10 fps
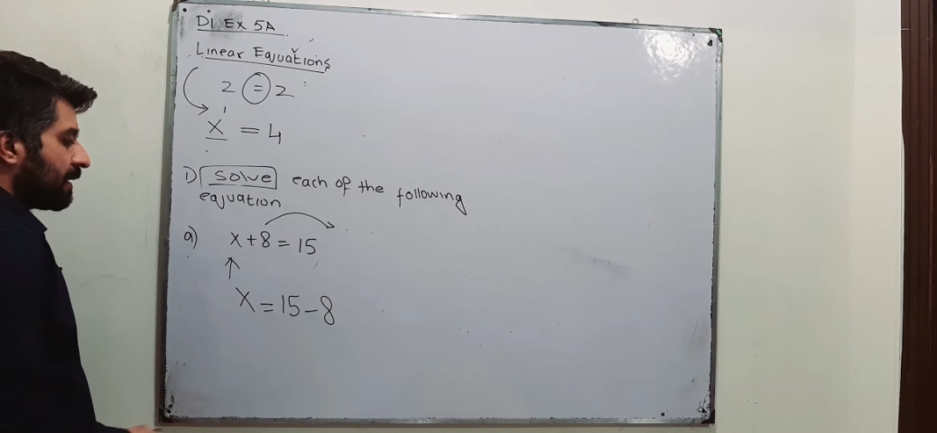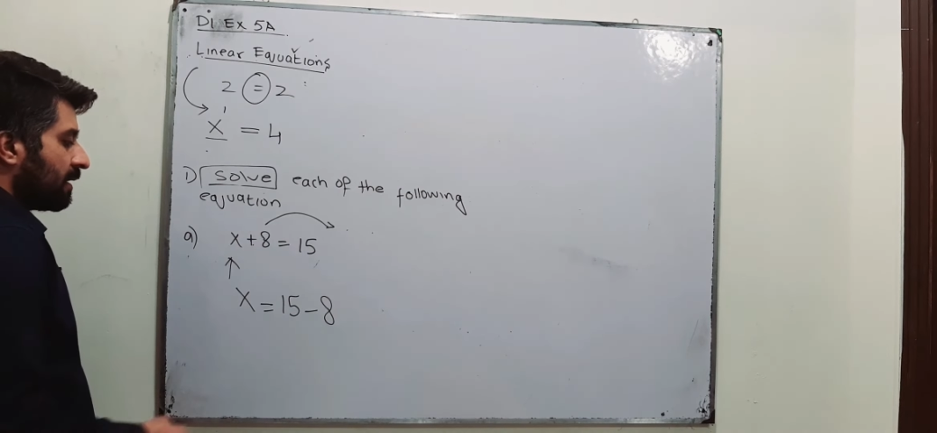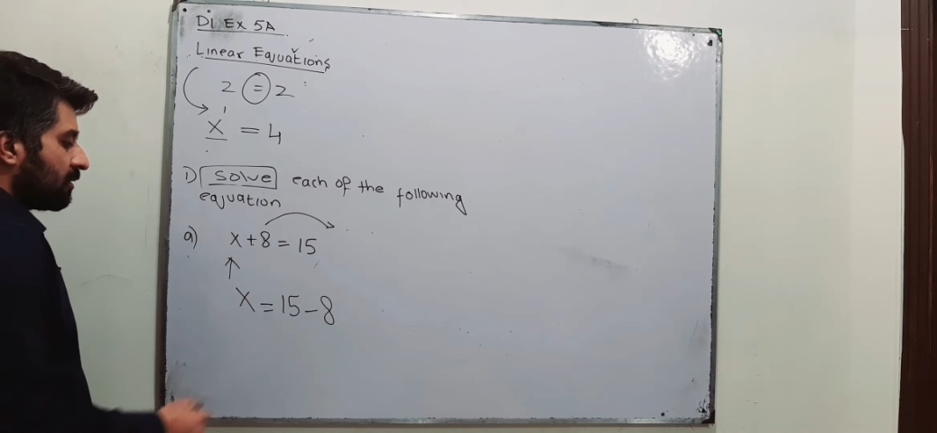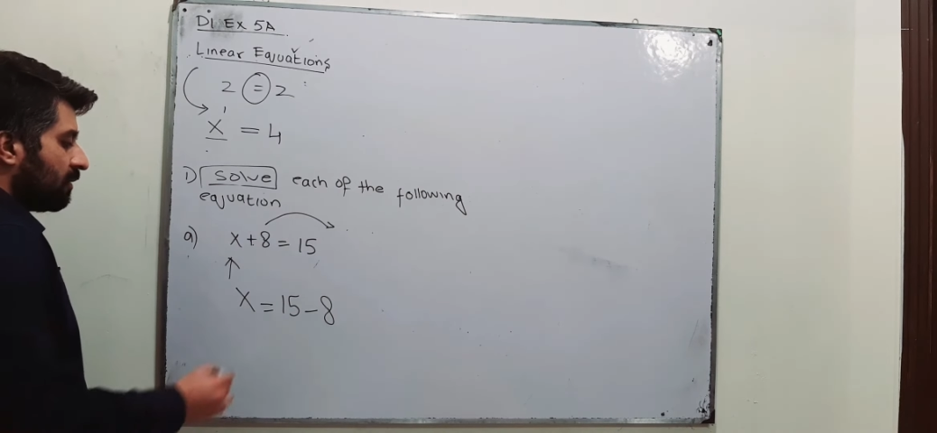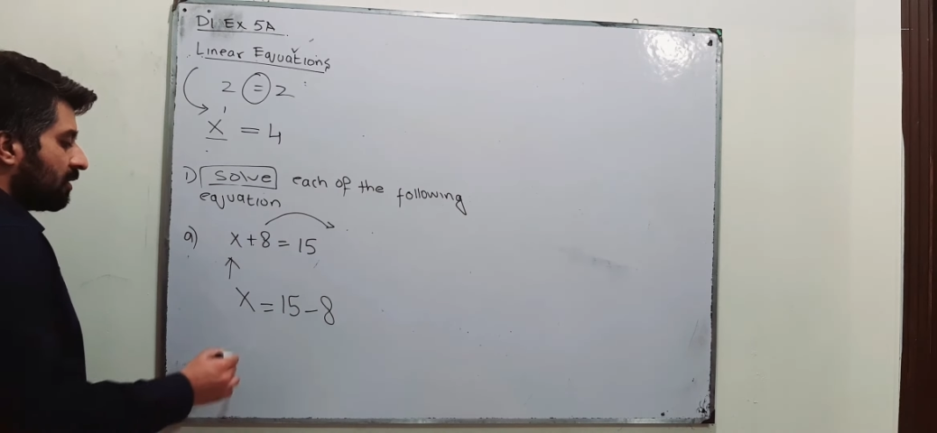
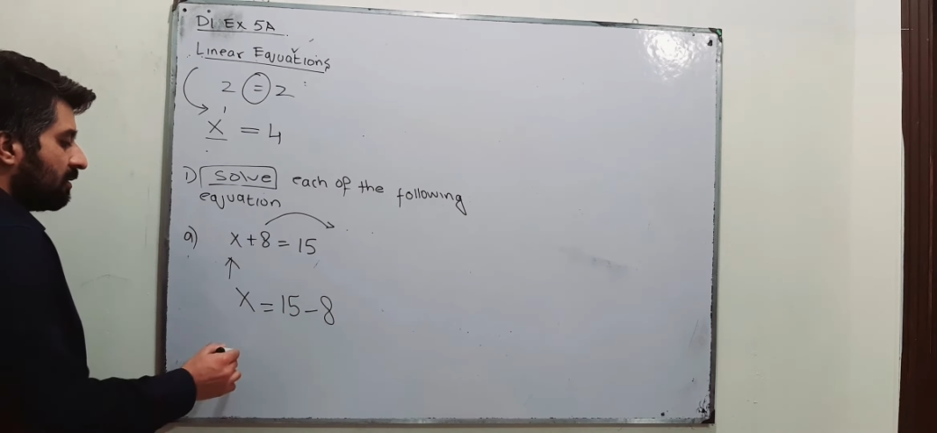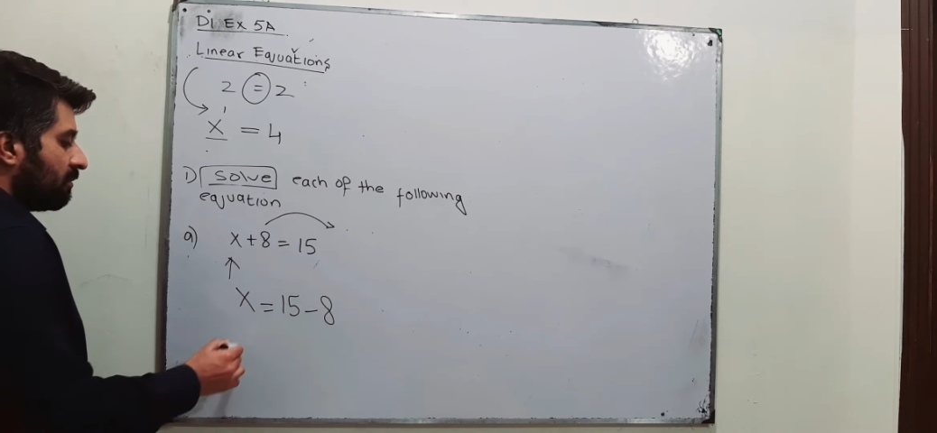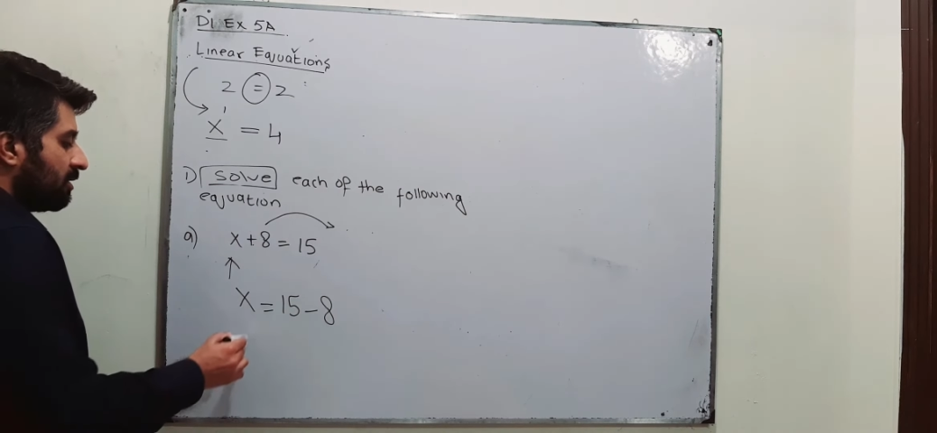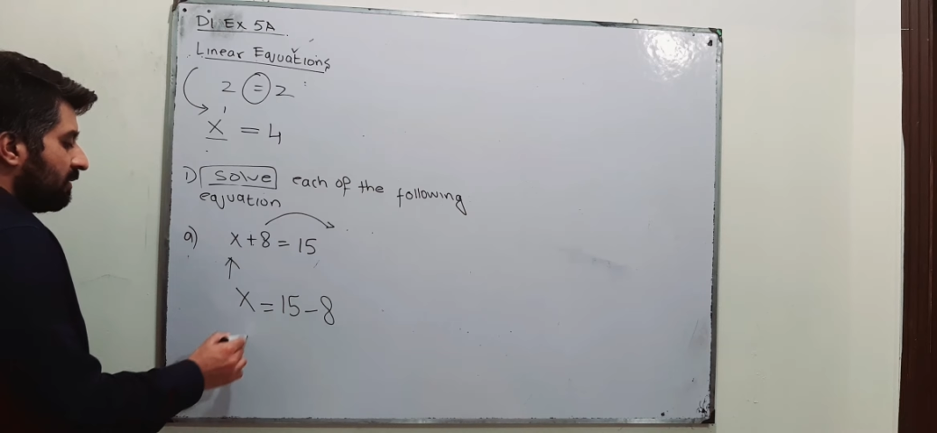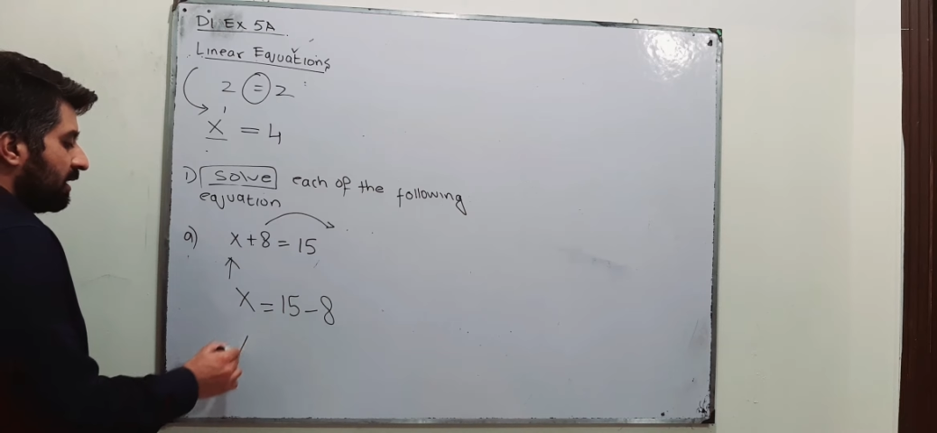So what will be
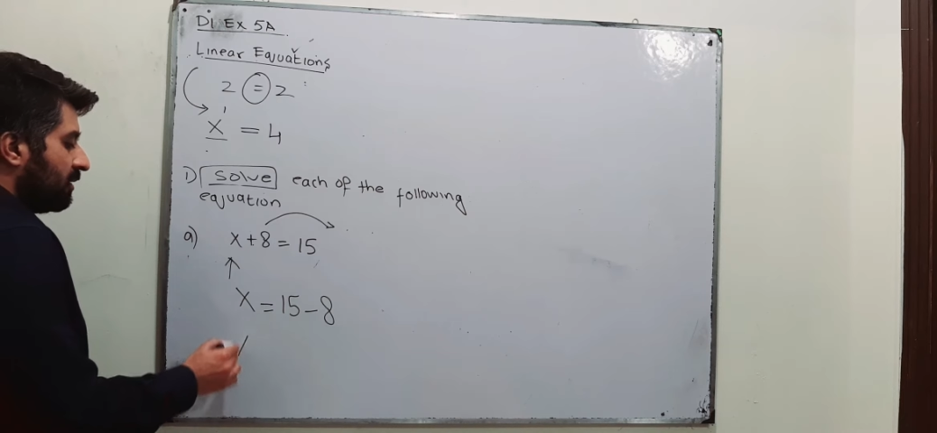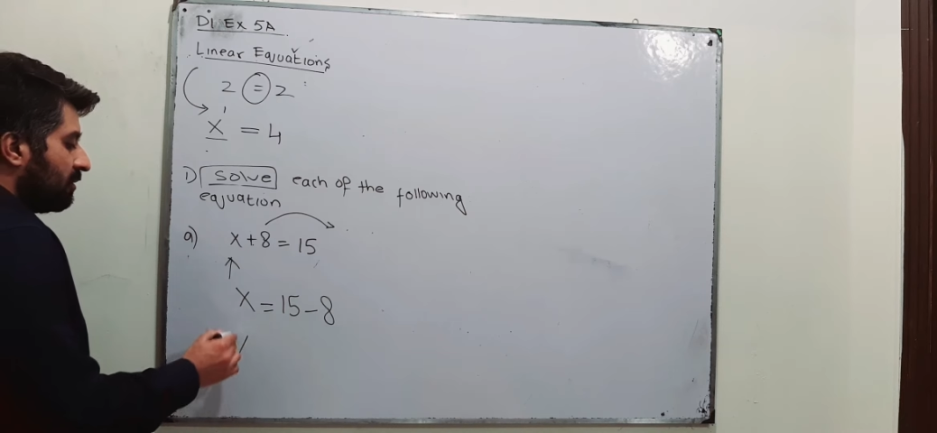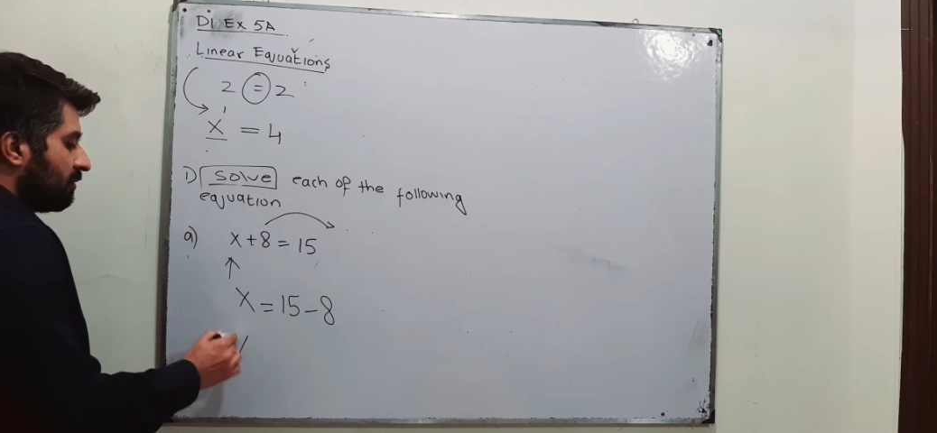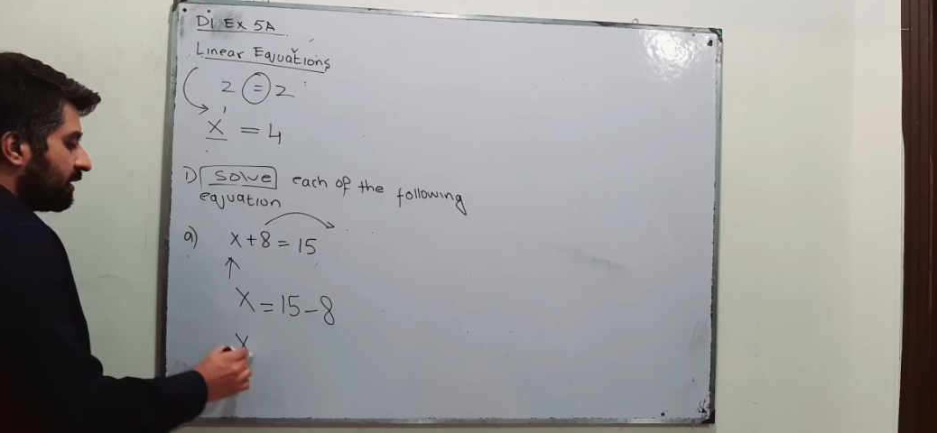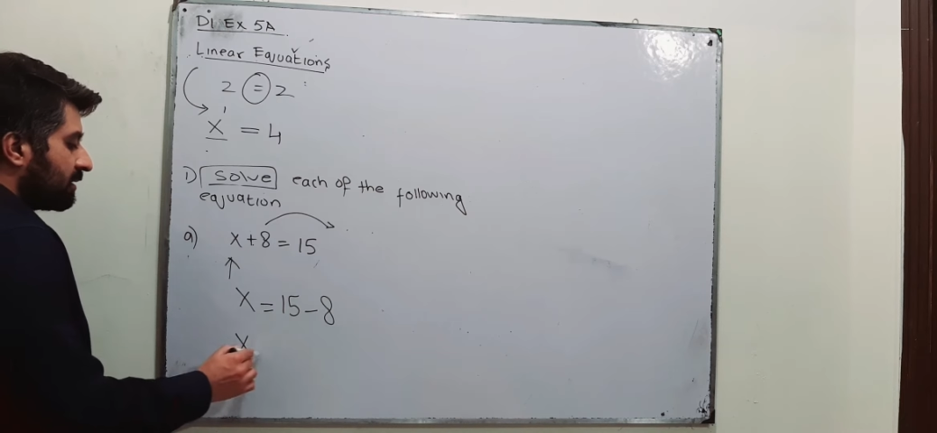the value
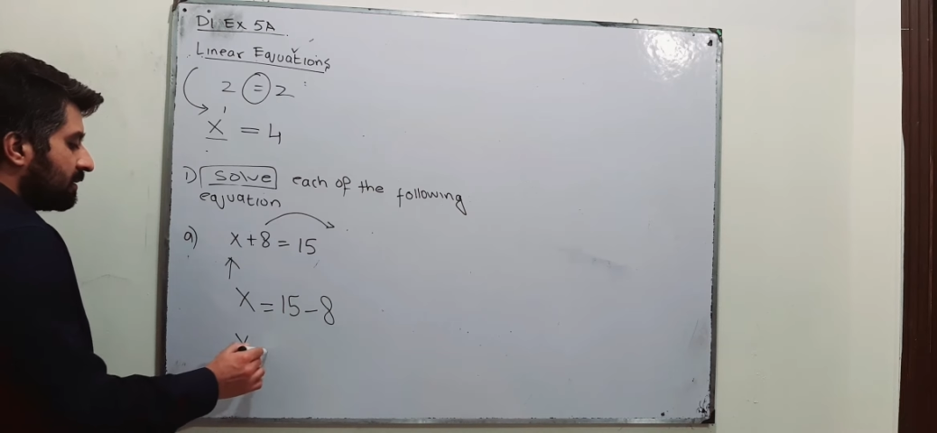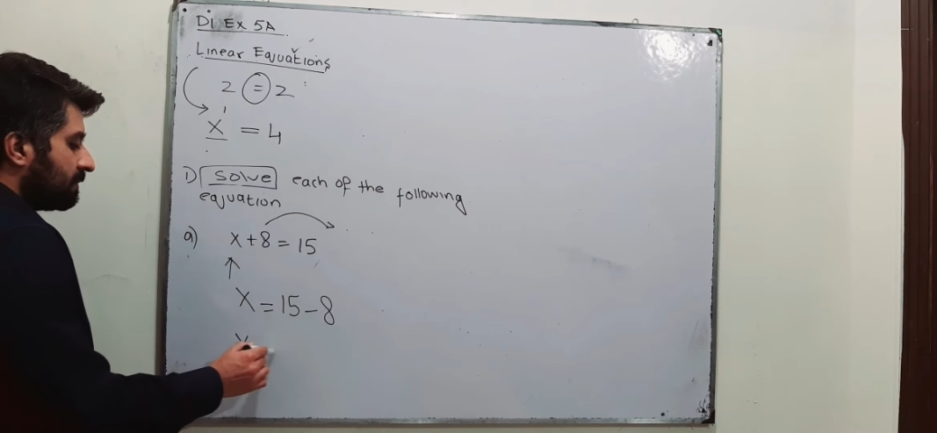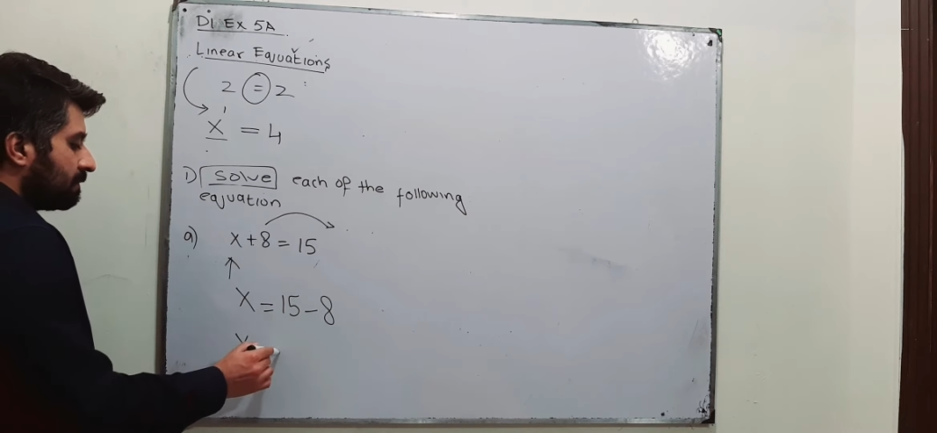of x?